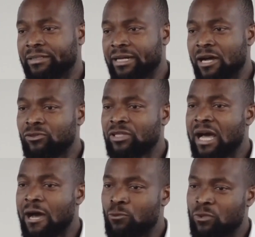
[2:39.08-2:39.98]
around
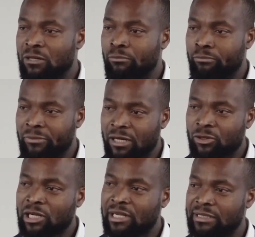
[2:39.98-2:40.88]
how we'll
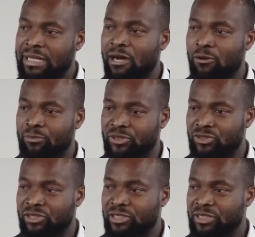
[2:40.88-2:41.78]
milk that
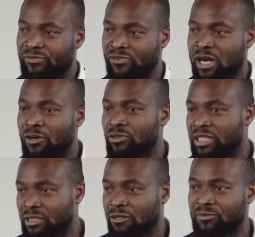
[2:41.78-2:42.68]
opportunity for our
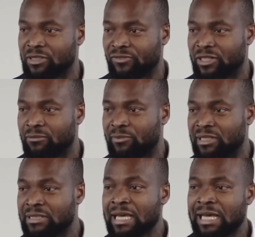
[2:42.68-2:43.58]
own economic
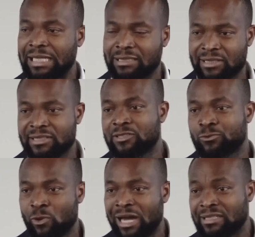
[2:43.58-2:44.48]
development. And this
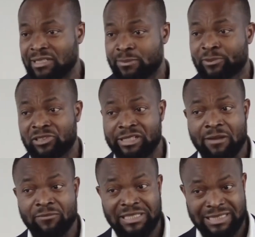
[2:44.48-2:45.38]
is why this
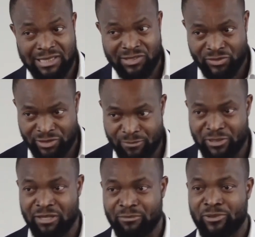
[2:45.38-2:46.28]
program is extremely